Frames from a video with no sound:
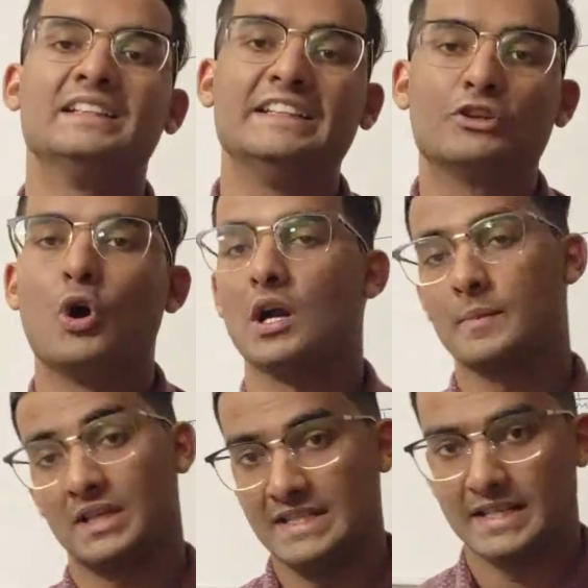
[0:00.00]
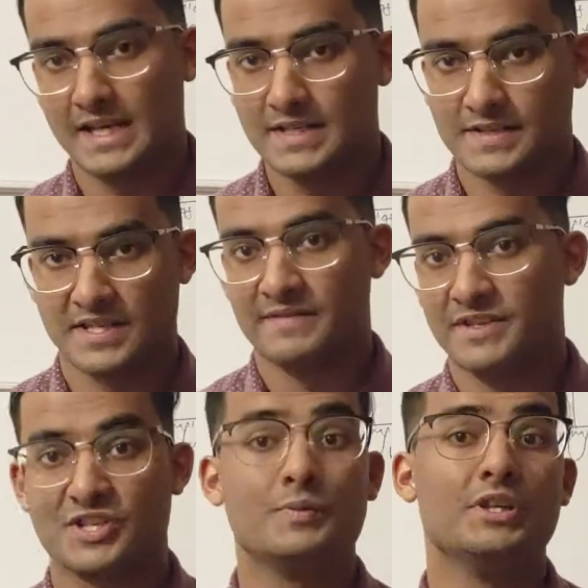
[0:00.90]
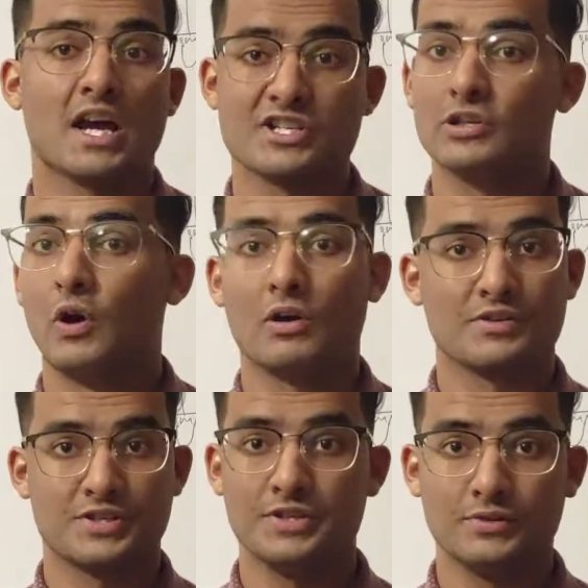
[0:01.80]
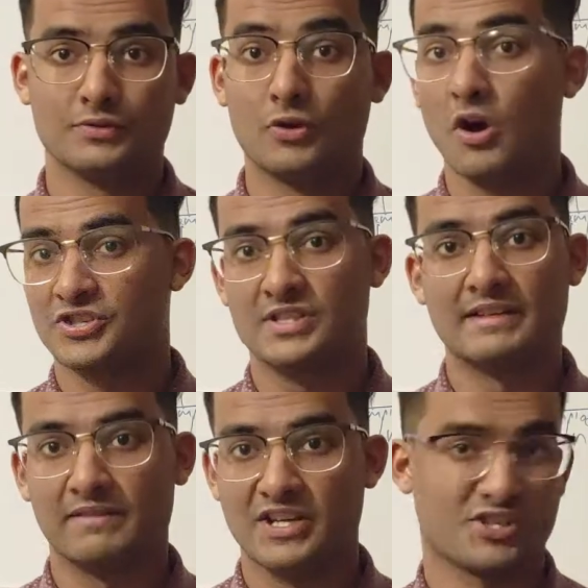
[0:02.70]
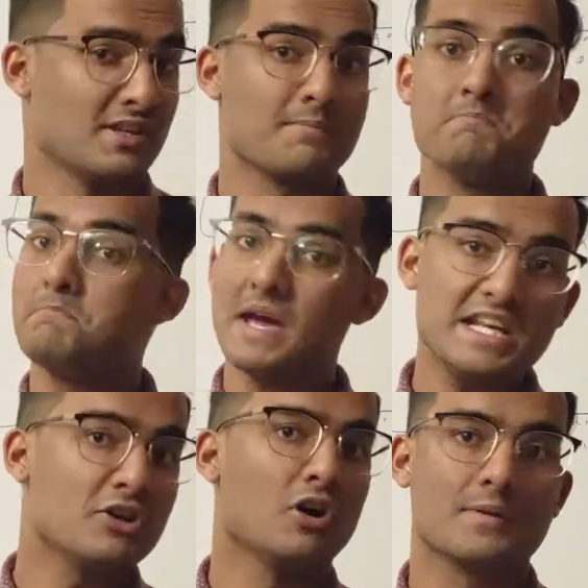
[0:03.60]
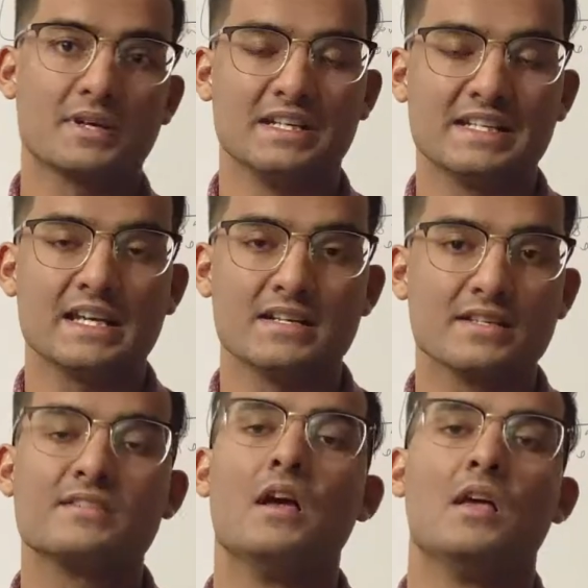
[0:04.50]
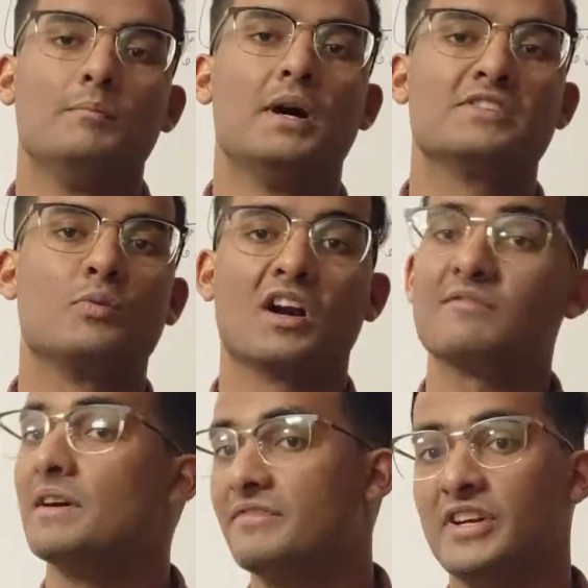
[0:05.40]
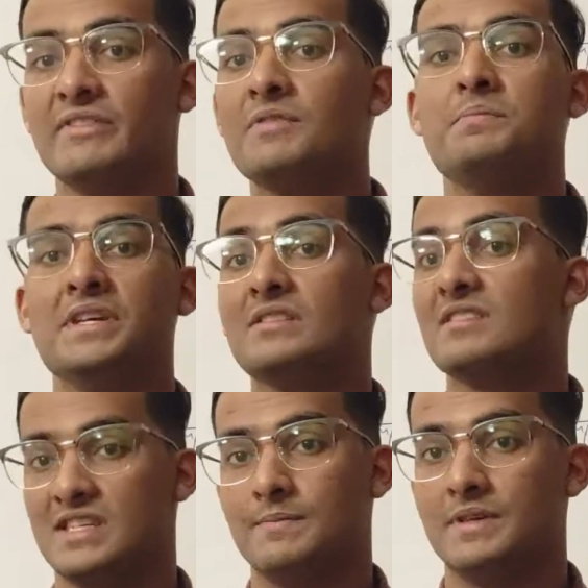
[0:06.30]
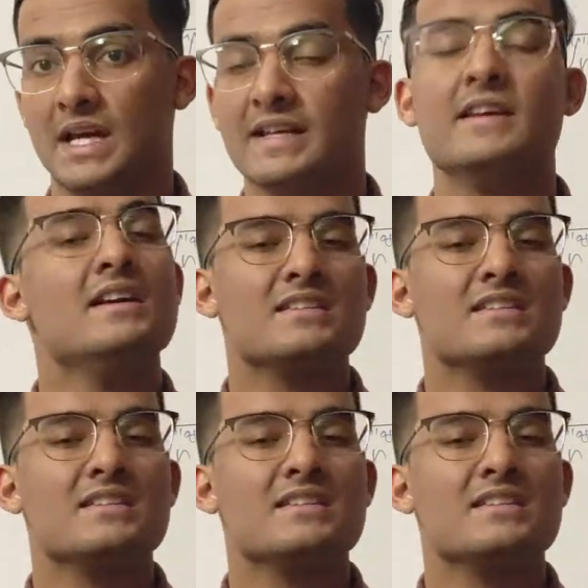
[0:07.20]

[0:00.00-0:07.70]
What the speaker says: are the economical indicators in which we actually go on to gauge the inflation? There are many economical indicators, but one of my favorite being the CPI.